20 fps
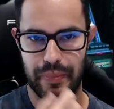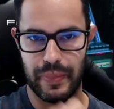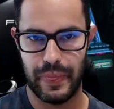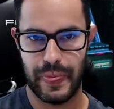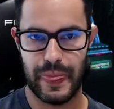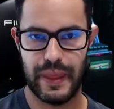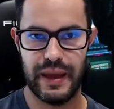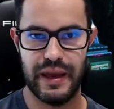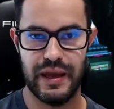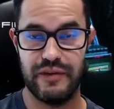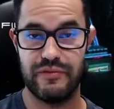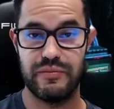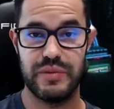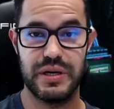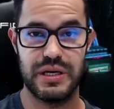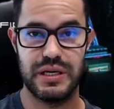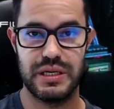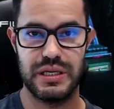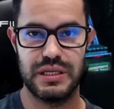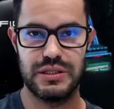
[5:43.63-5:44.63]
I have
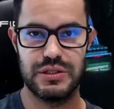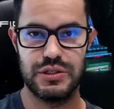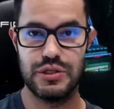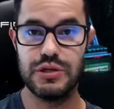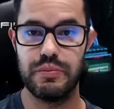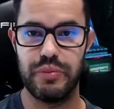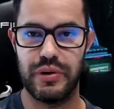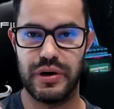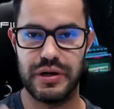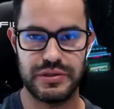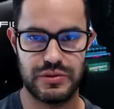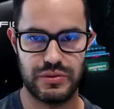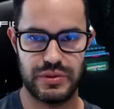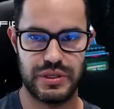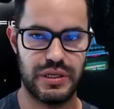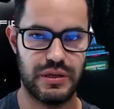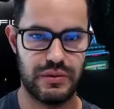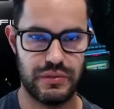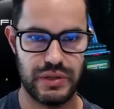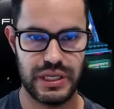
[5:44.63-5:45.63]
my 2 pods
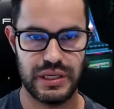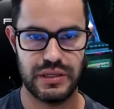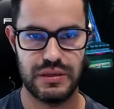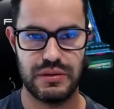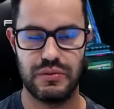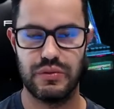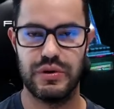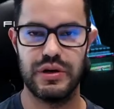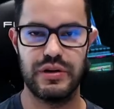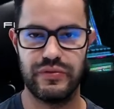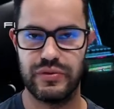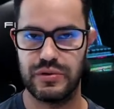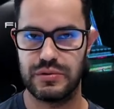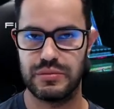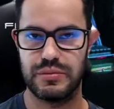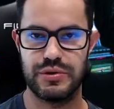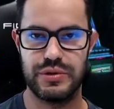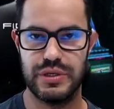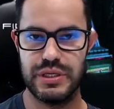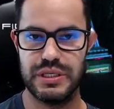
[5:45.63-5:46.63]
running, right? One for
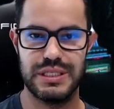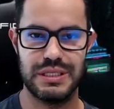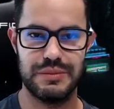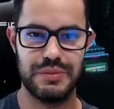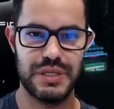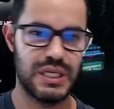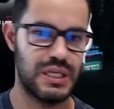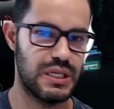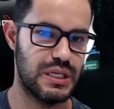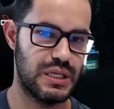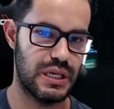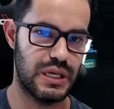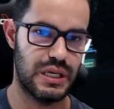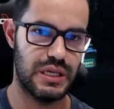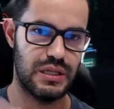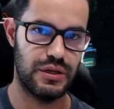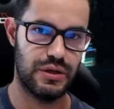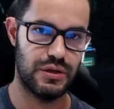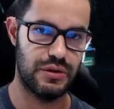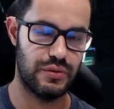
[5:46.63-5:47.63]
MariaDB
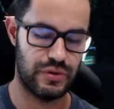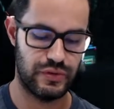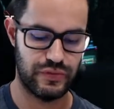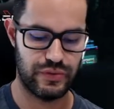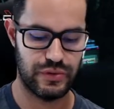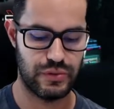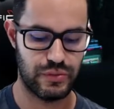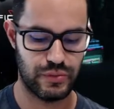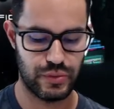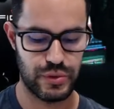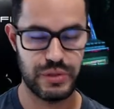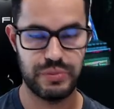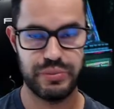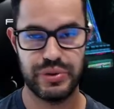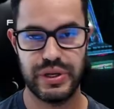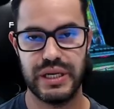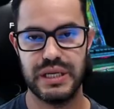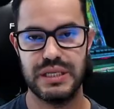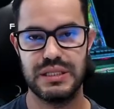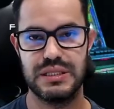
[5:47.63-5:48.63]
and the other one for
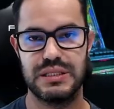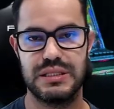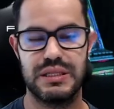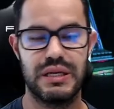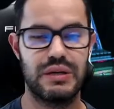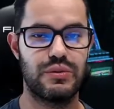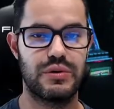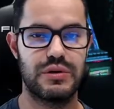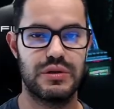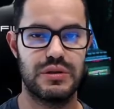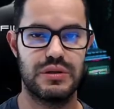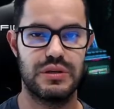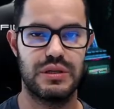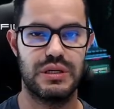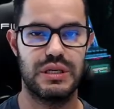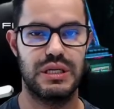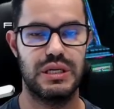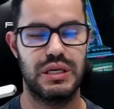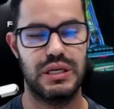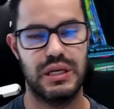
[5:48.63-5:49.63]
WordPress. They were,
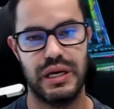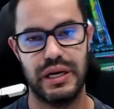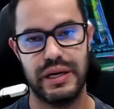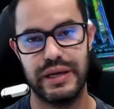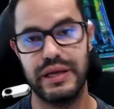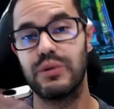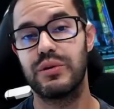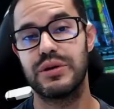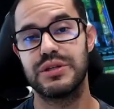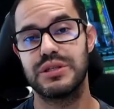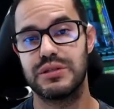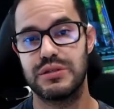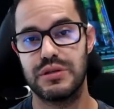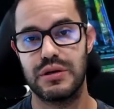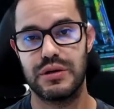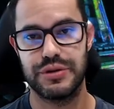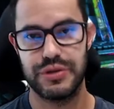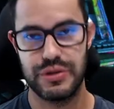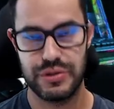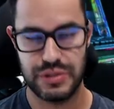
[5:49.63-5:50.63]
it was
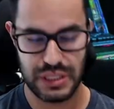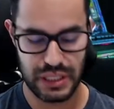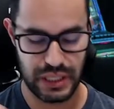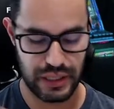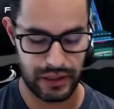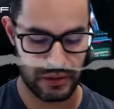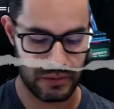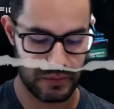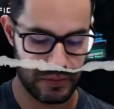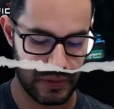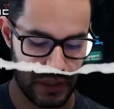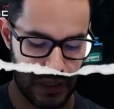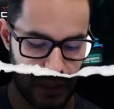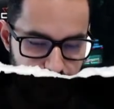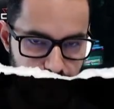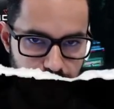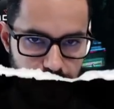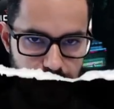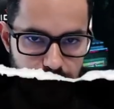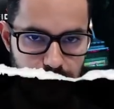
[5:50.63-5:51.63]
installed using Helm.
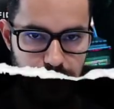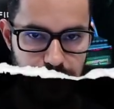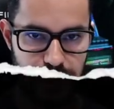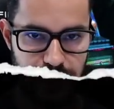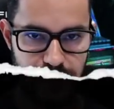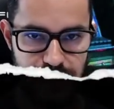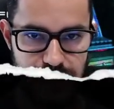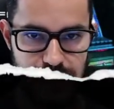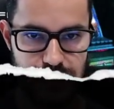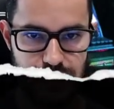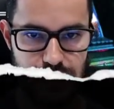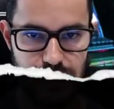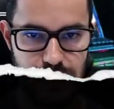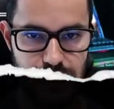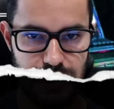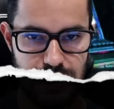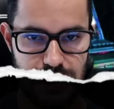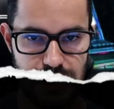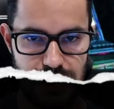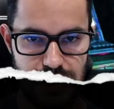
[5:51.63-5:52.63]
But if I do
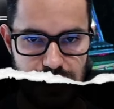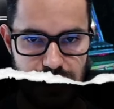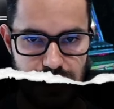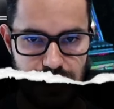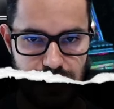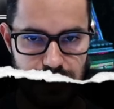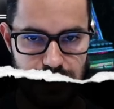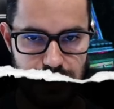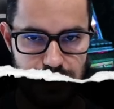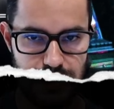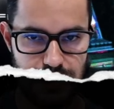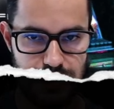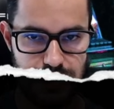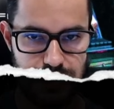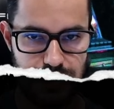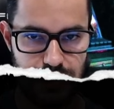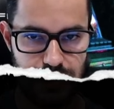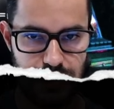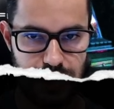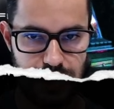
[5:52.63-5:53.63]
kubectl
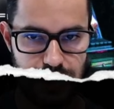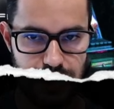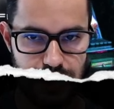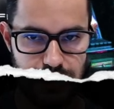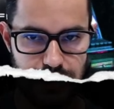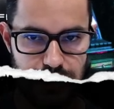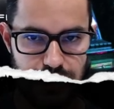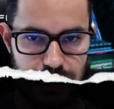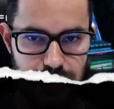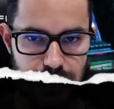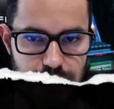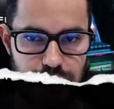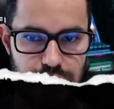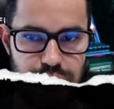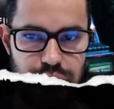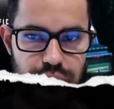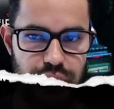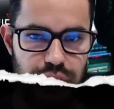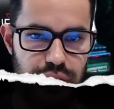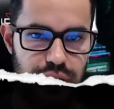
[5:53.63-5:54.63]
describe
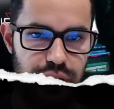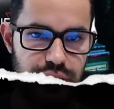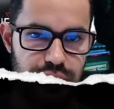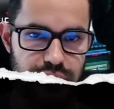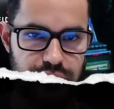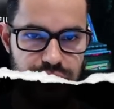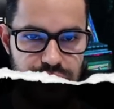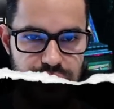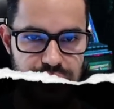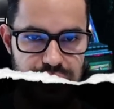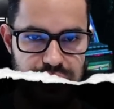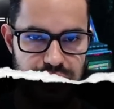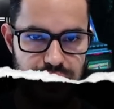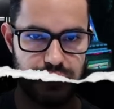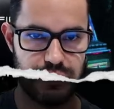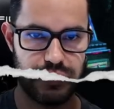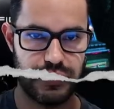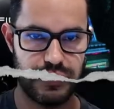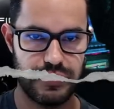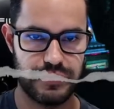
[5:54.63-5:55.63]
pod, for
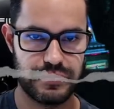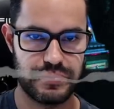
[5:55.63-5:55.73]
example,